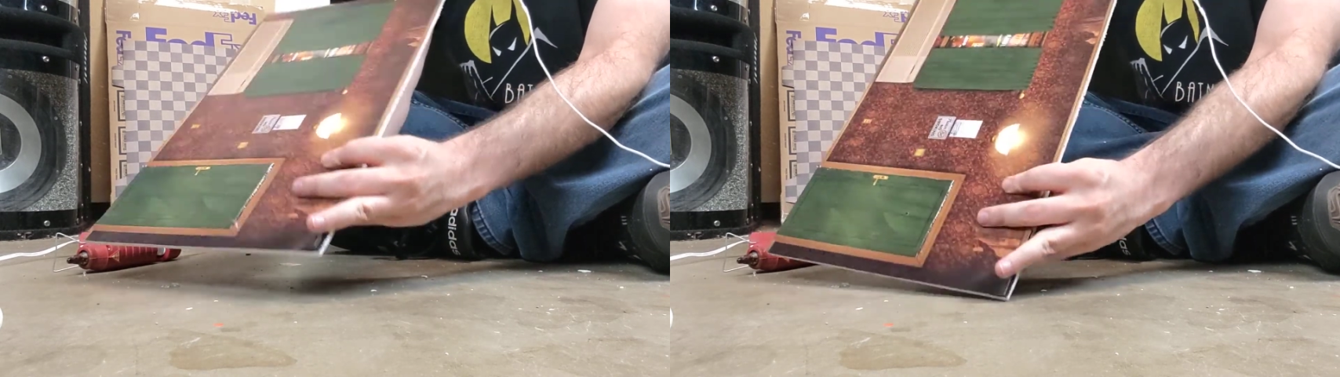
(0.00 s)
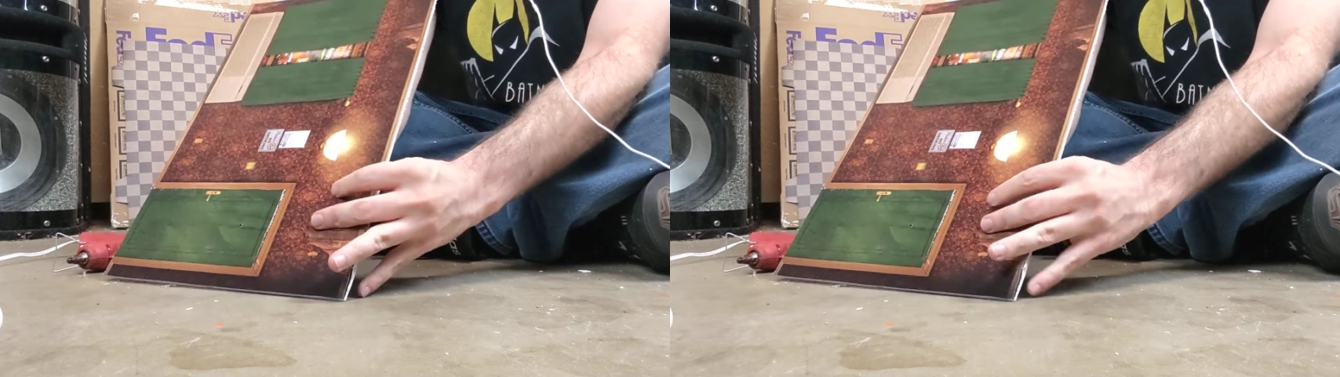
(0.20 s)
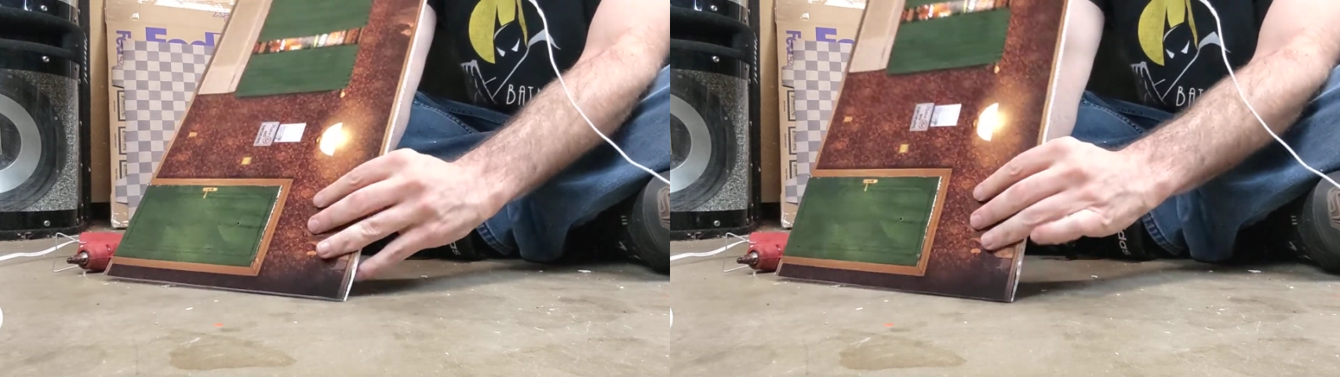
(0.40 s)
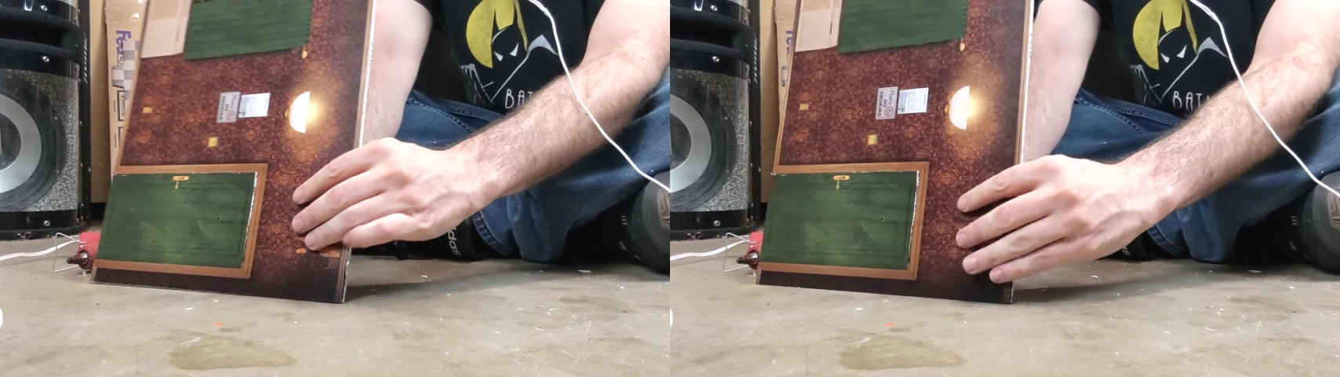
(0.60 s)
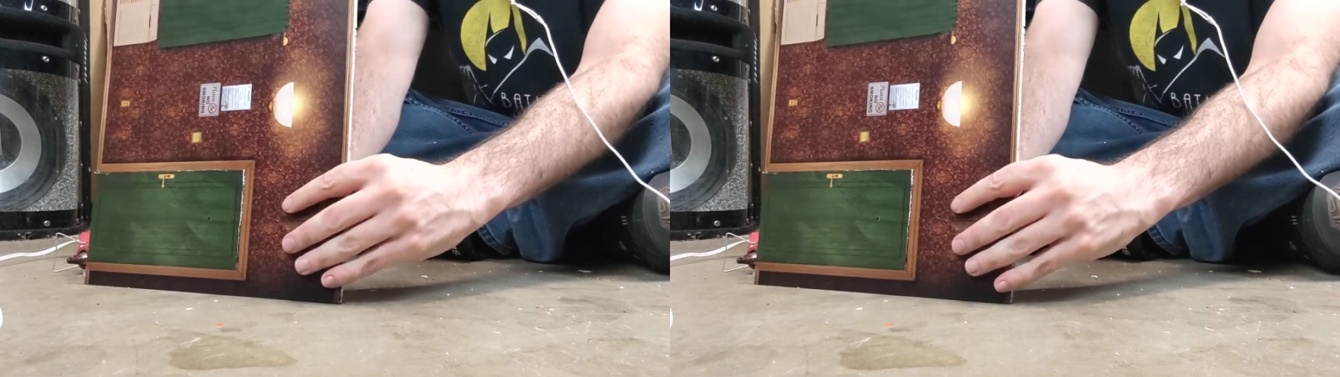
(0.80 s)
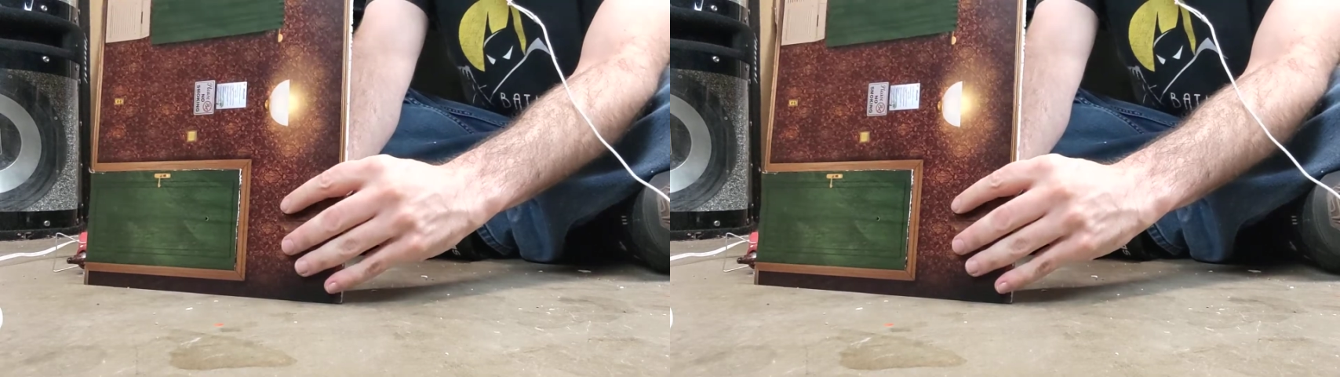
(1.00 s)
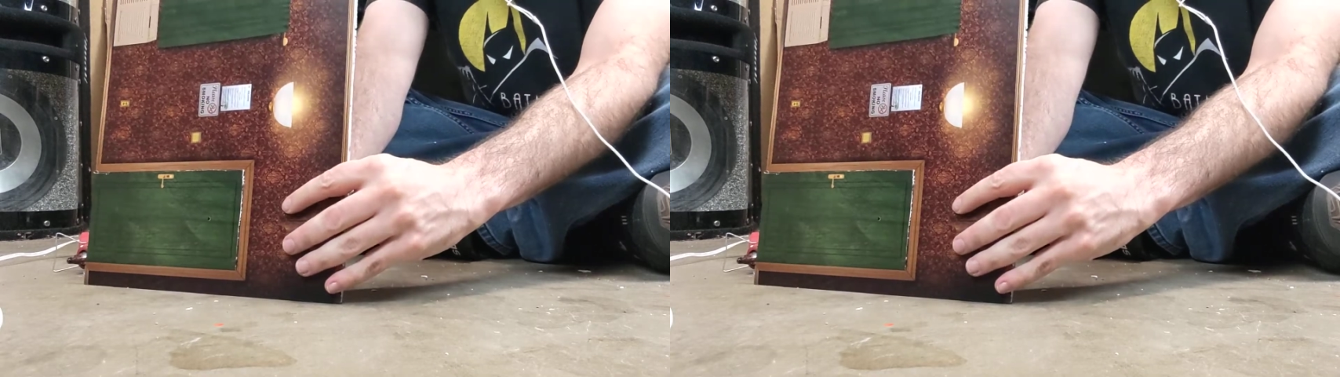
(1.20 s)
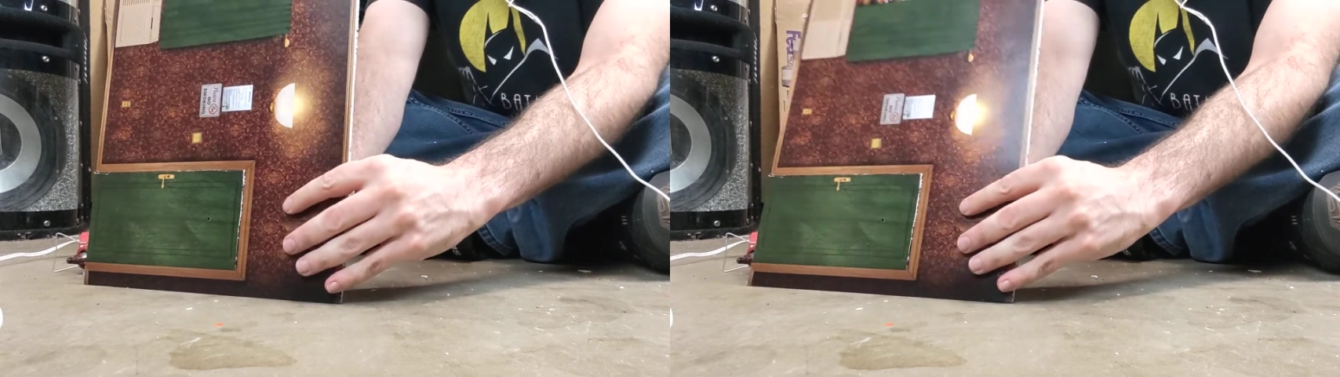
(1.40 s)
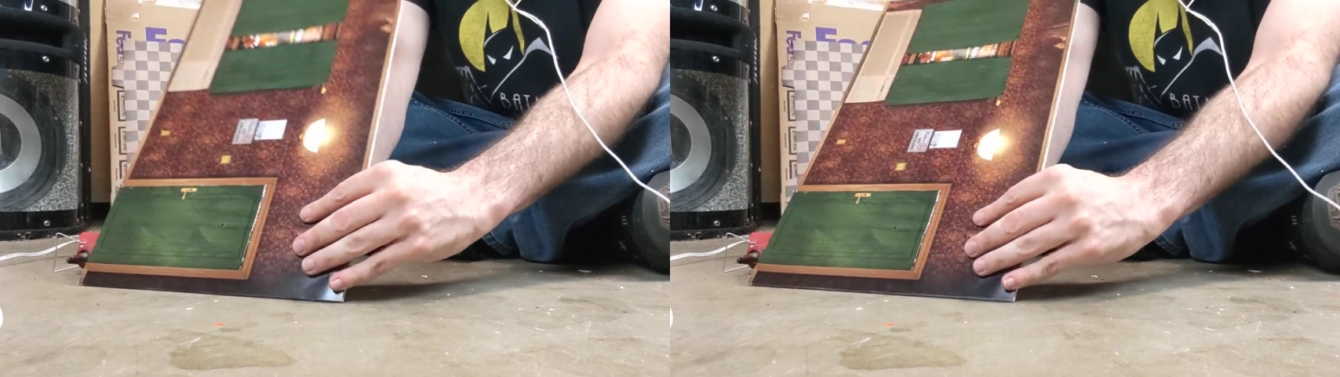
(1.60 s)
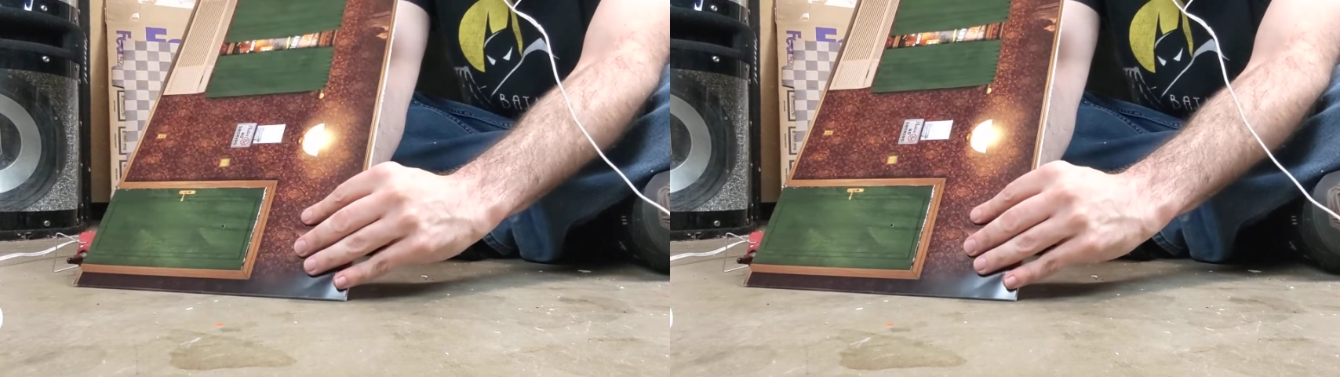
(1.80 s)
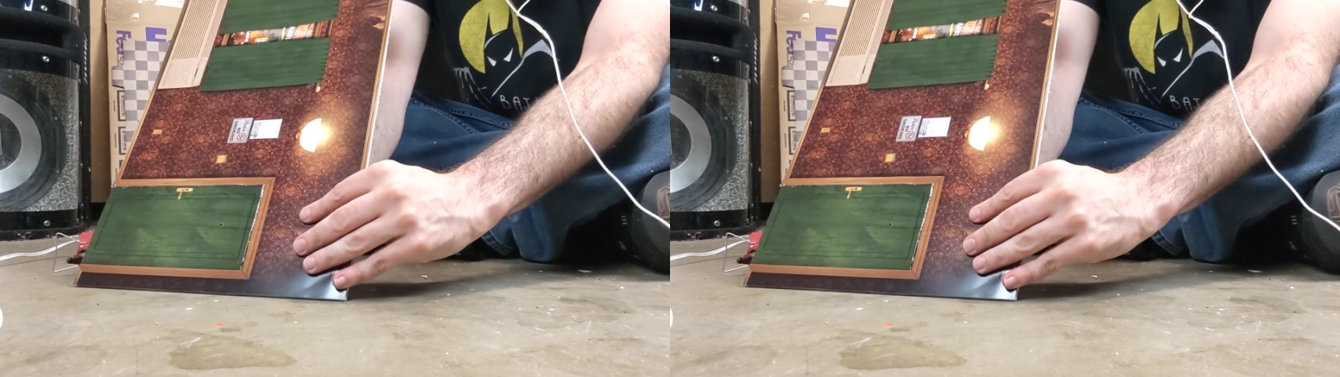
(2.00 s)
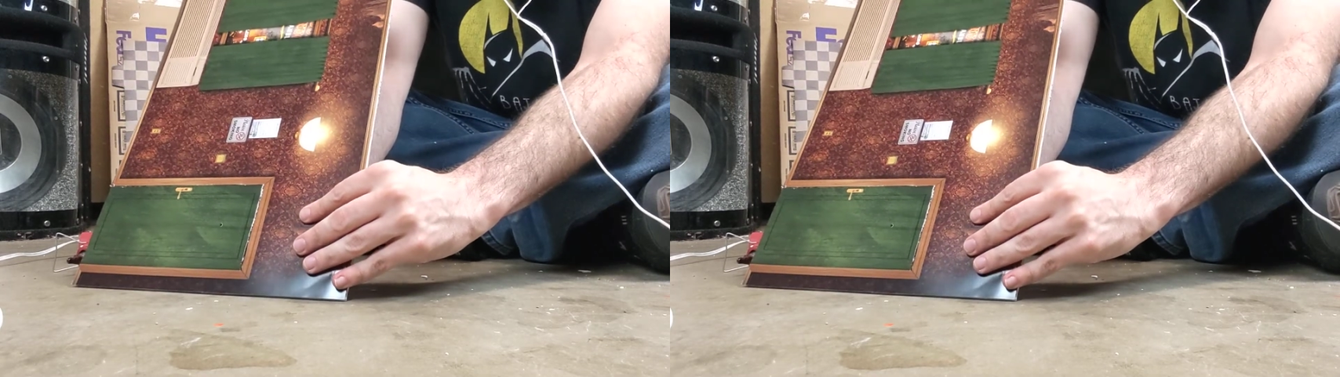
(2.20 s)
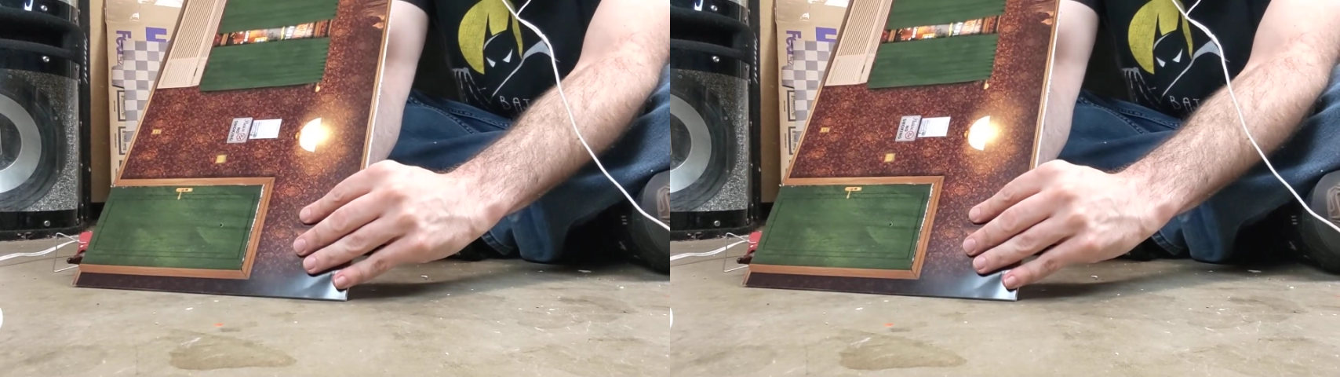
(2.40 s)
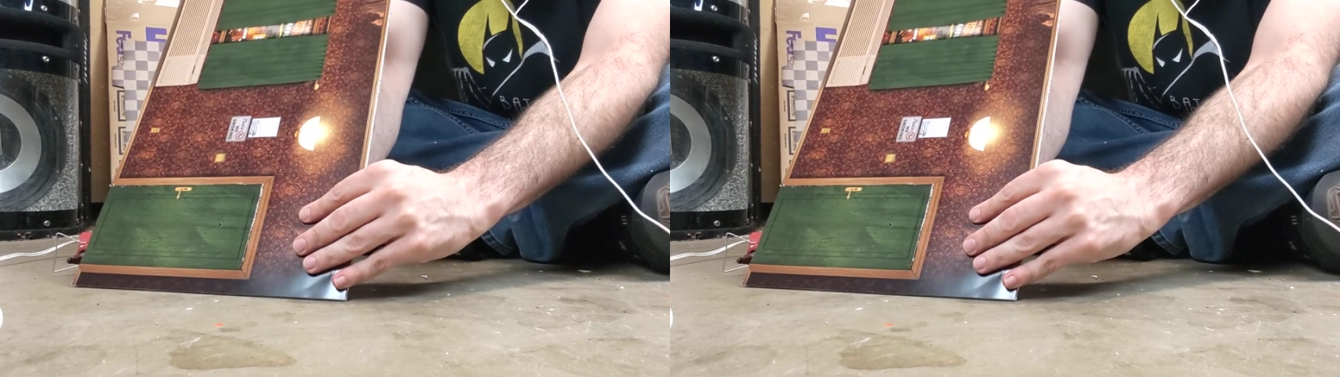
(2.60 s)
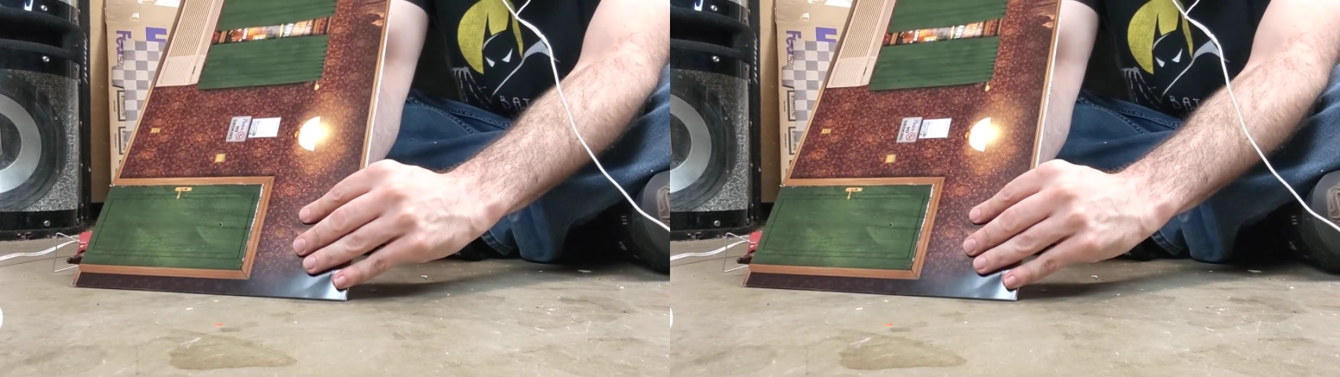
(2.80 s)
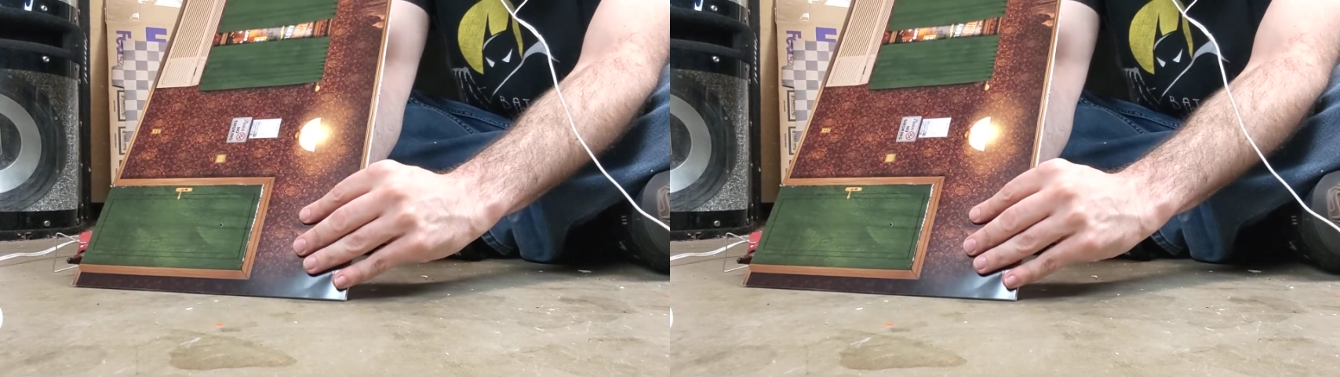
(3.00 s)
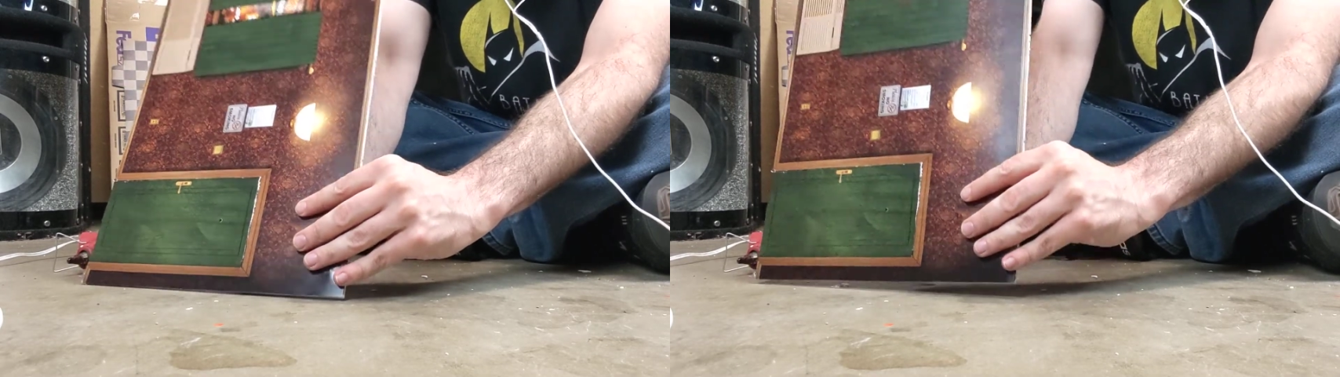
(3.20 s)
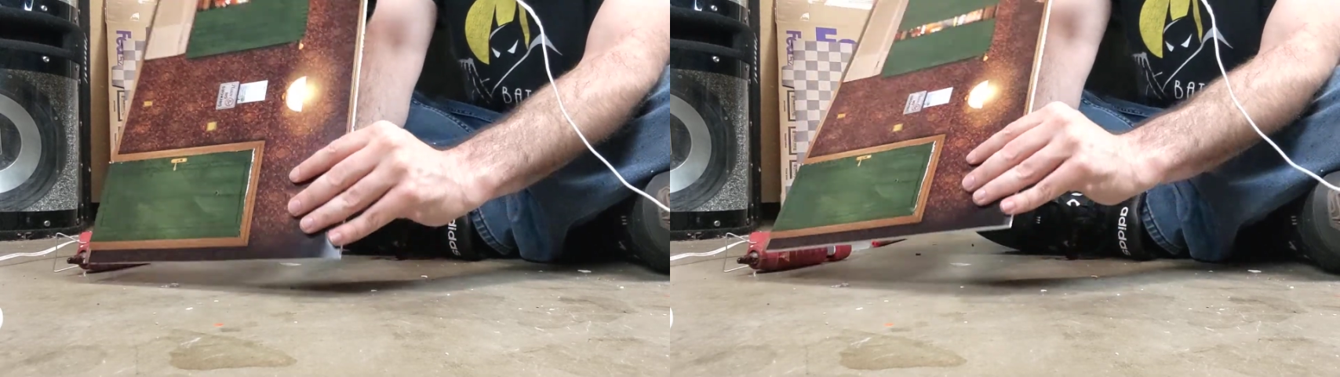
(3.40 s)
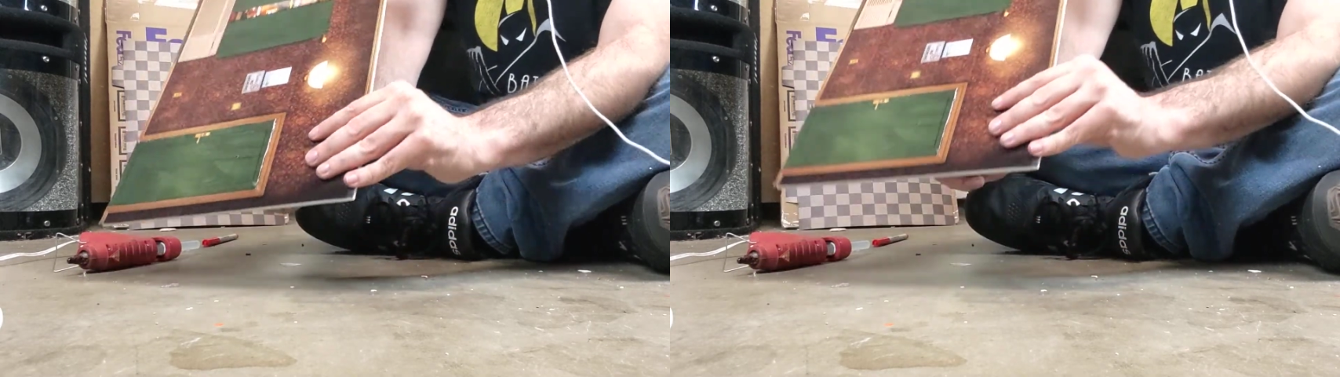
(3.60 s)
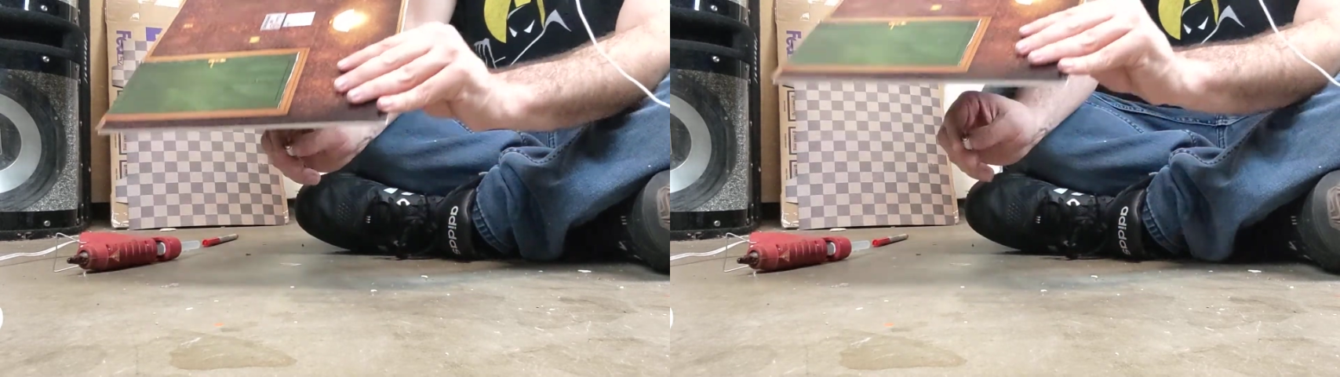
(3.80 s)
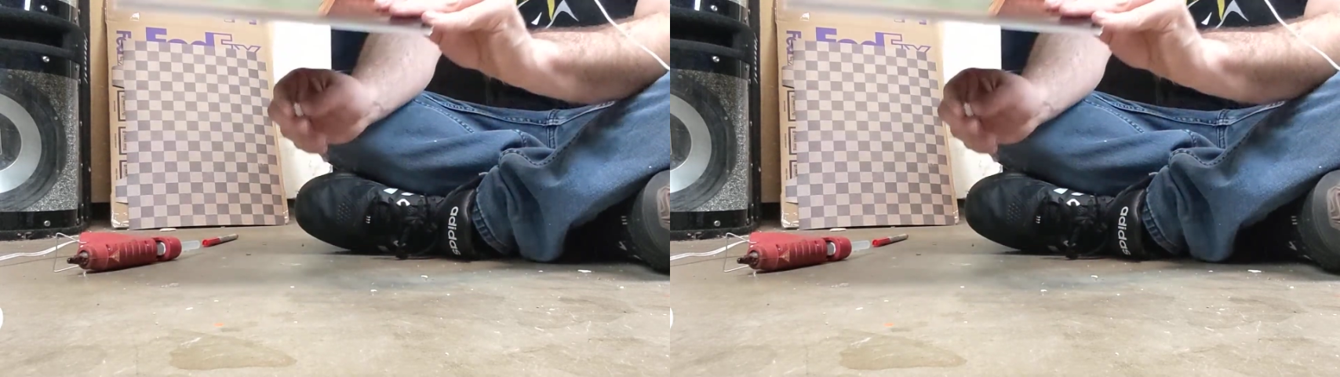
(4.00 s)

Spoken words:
Nobody's mouth can be seen.